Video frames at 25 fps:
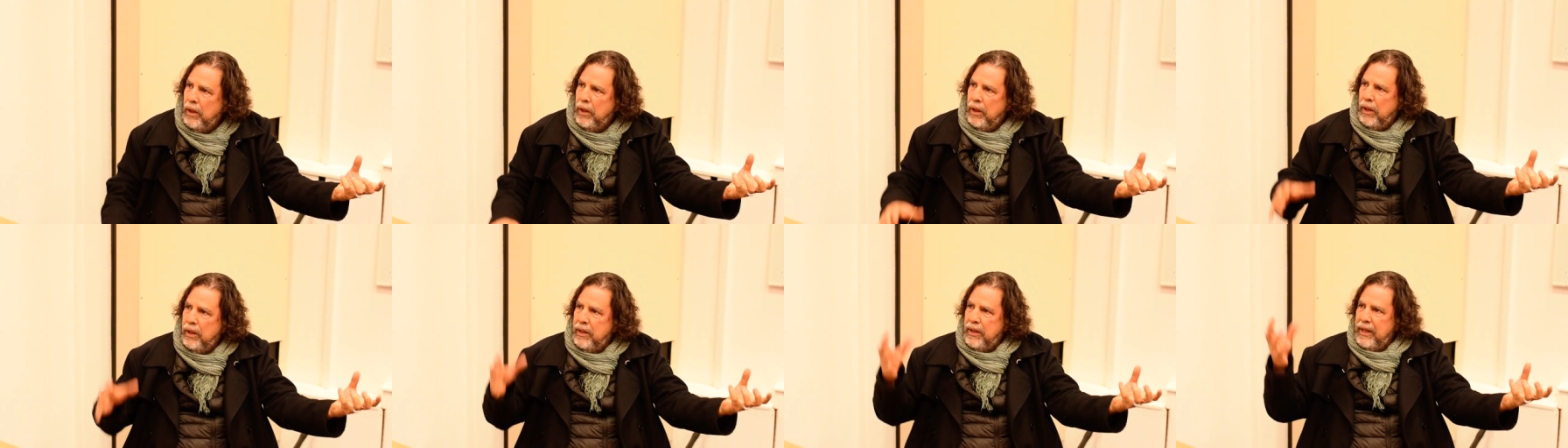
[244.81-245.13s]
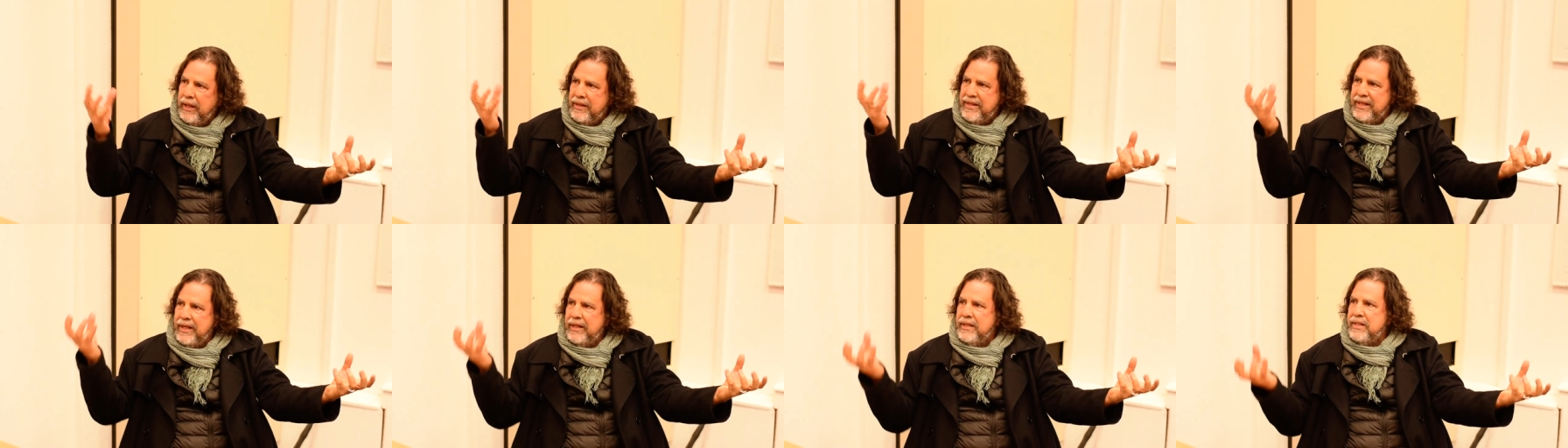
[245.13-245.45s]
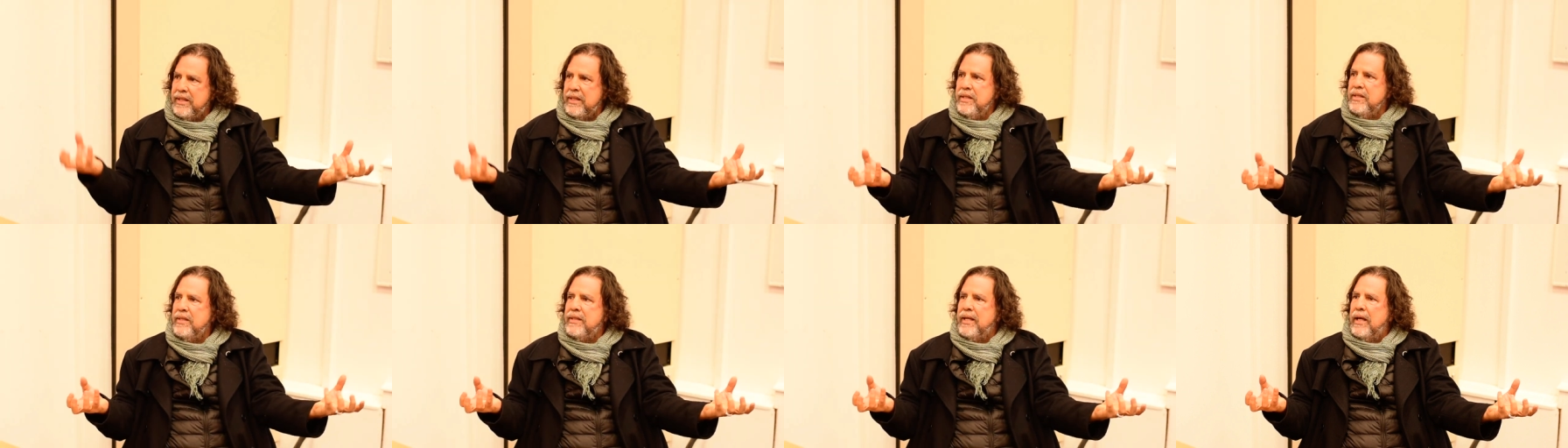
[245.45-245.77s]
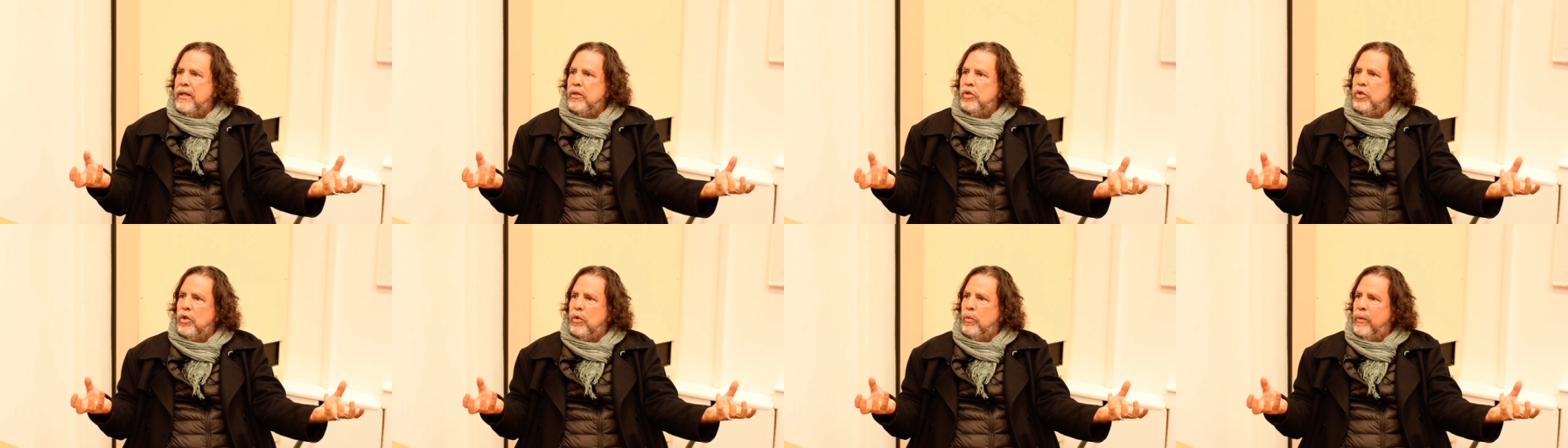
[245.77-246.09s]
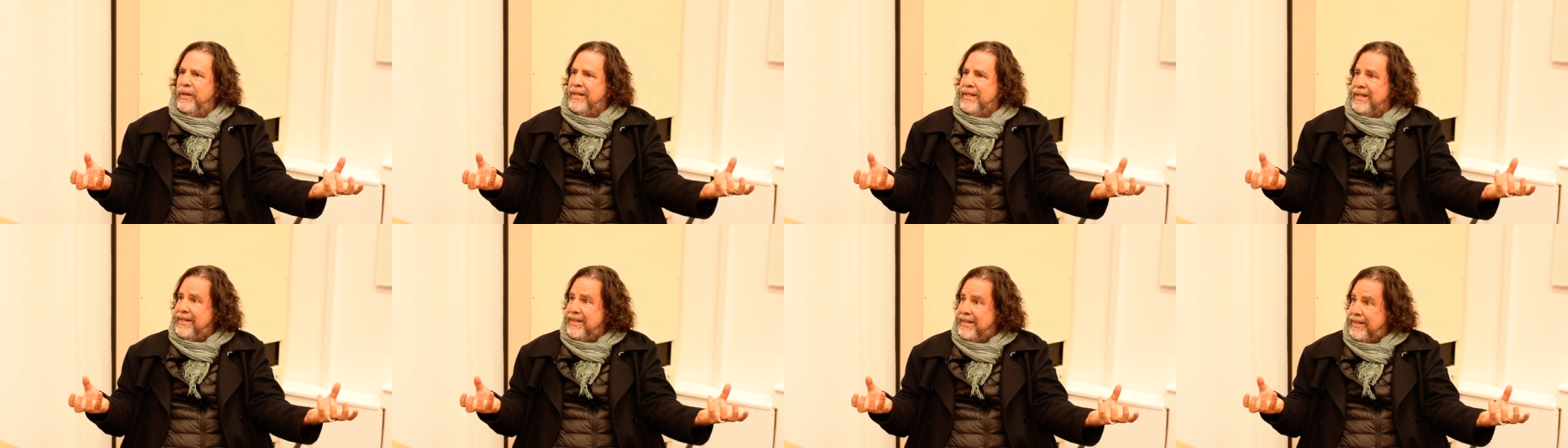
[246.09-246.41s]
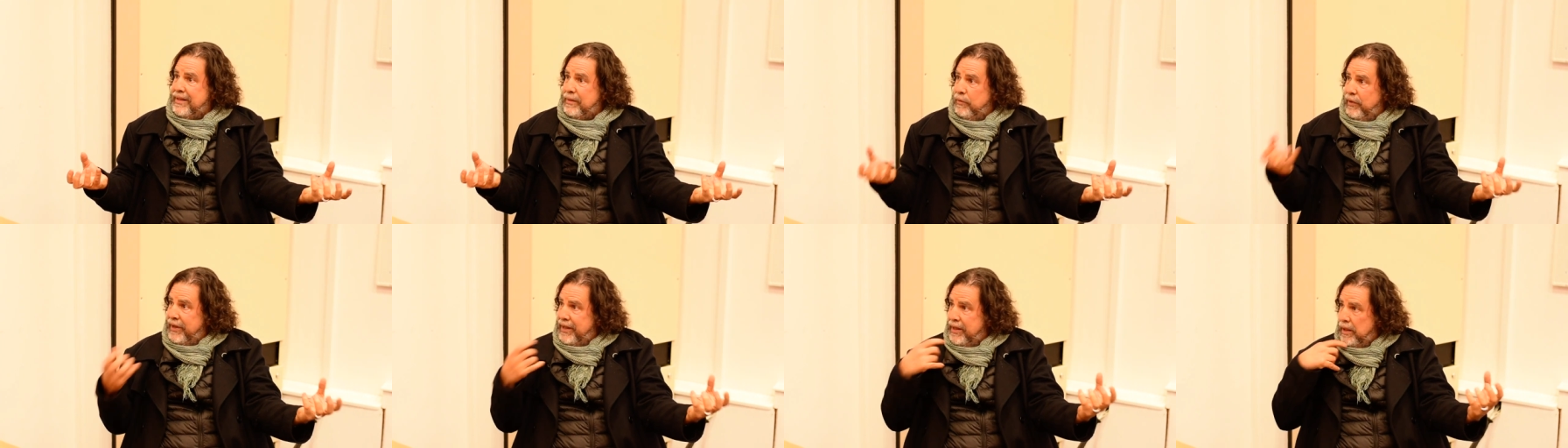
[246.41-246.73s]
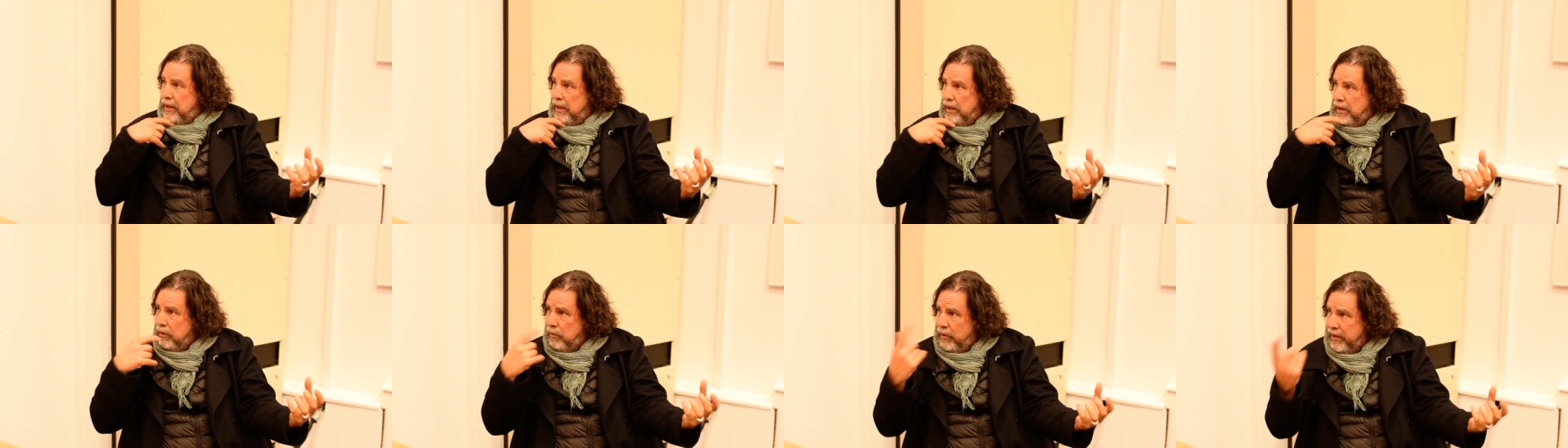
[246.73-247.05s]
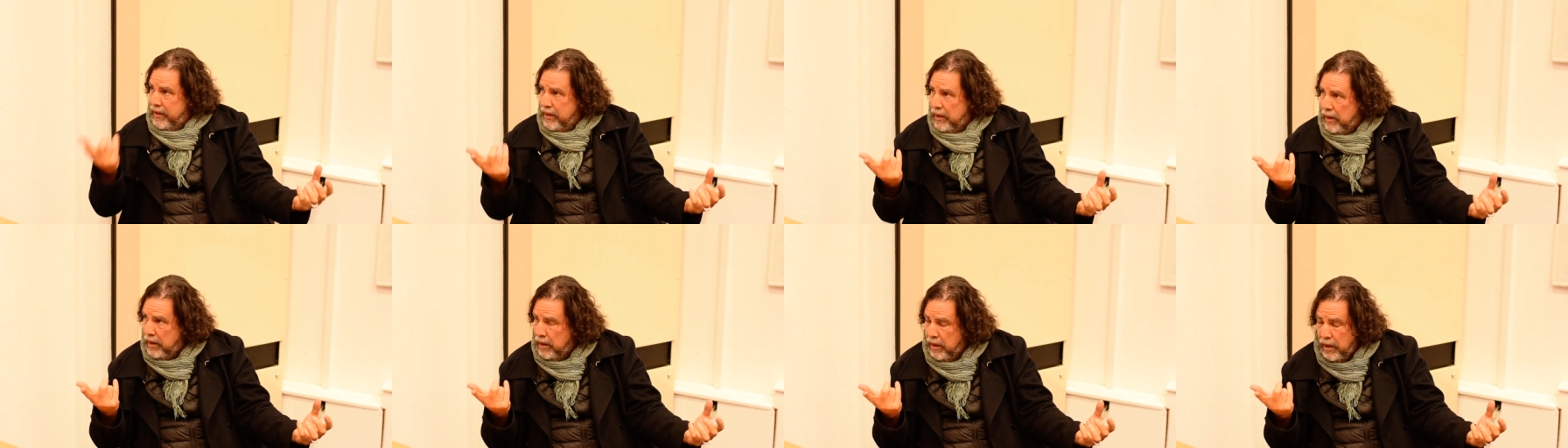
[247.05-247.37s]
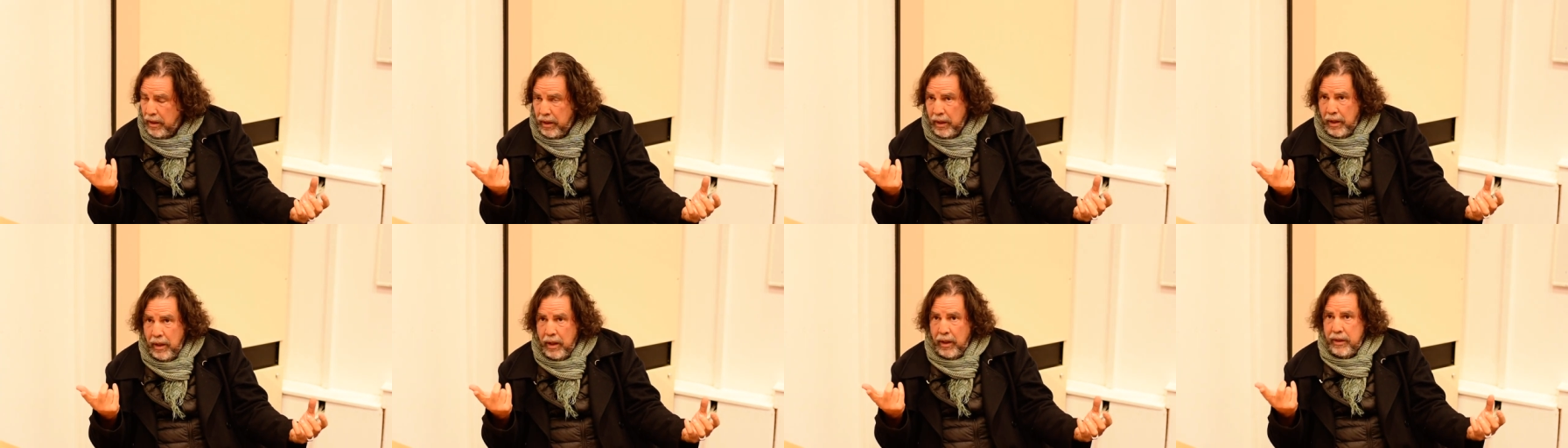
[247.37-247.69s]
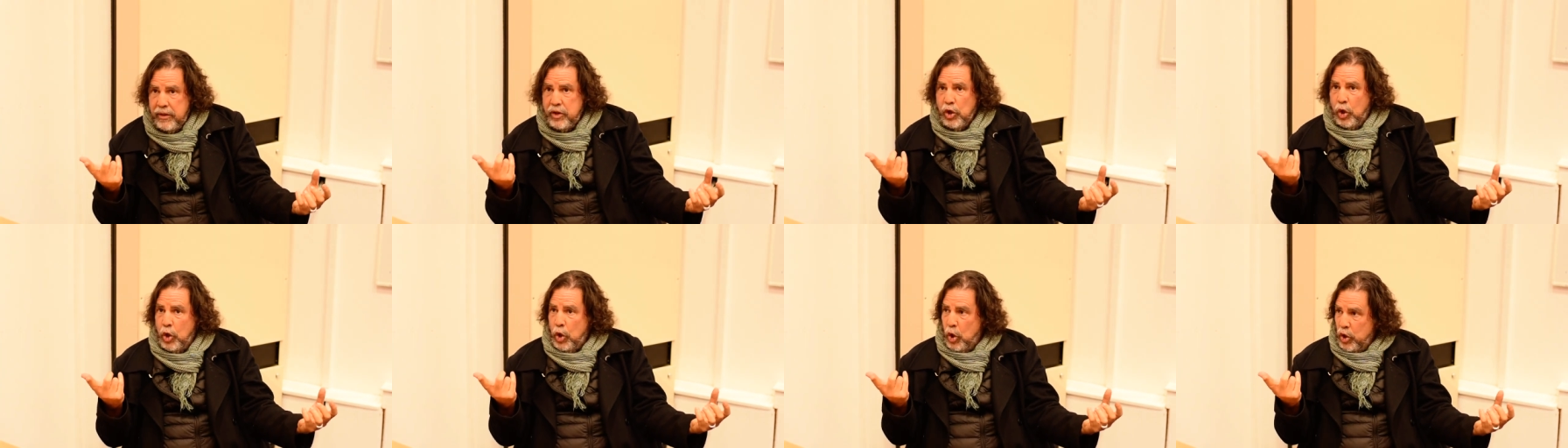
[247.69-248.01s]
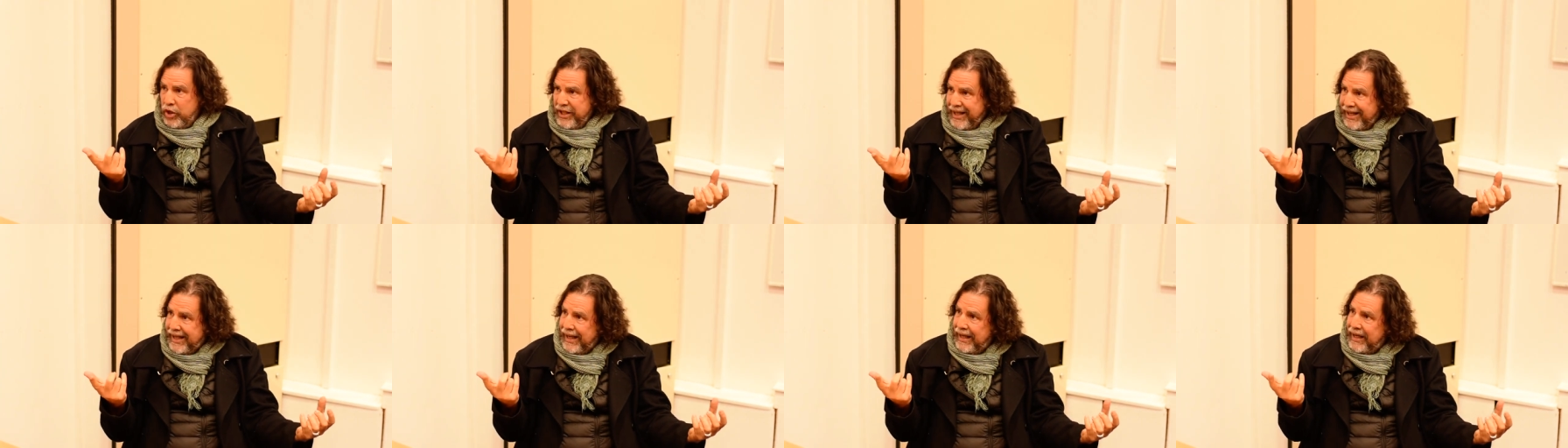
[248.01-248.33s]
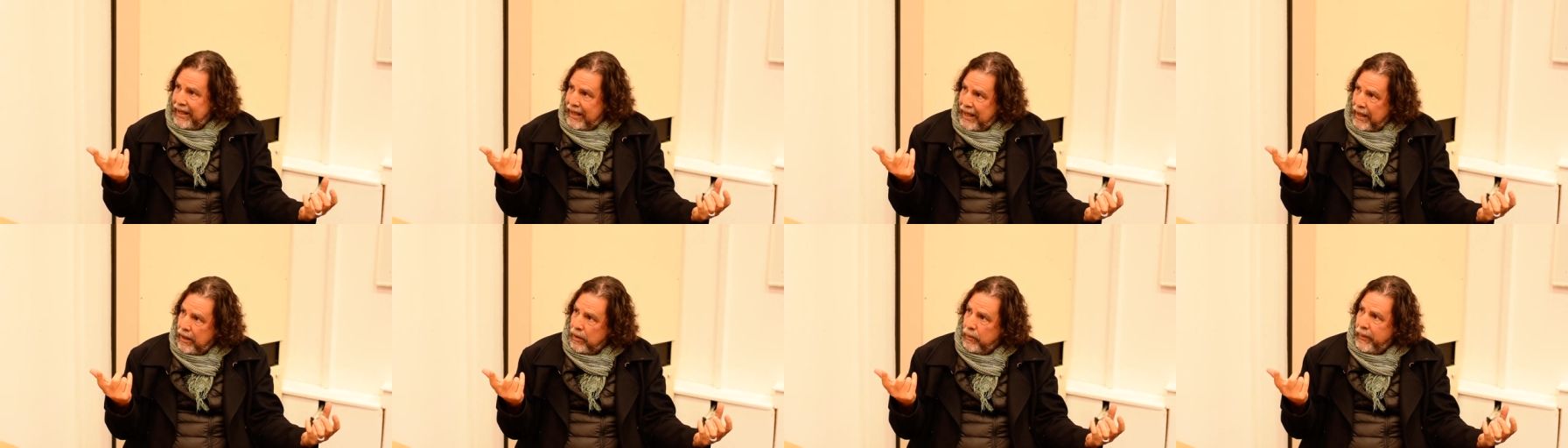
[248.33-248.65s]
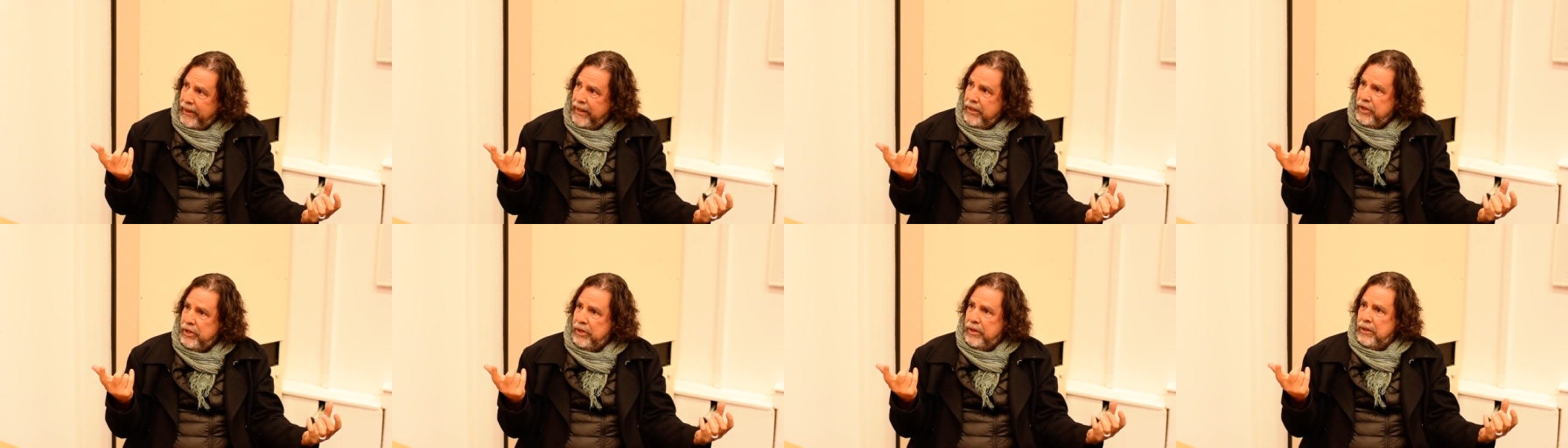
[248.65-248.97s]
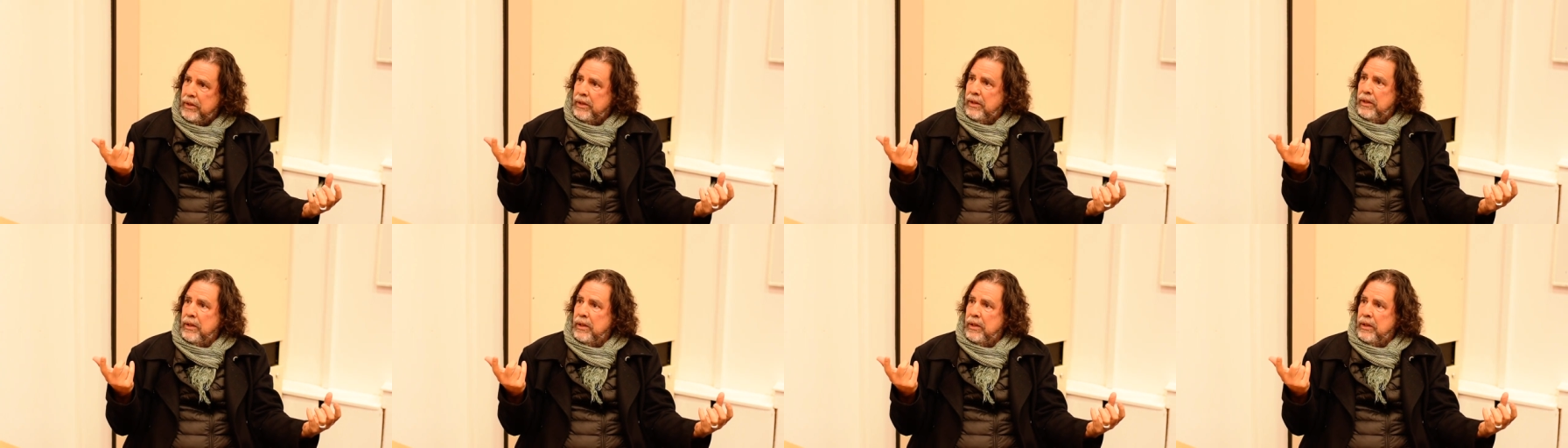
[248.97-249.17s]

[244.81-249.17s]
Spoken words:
In the 16th century with a theological language,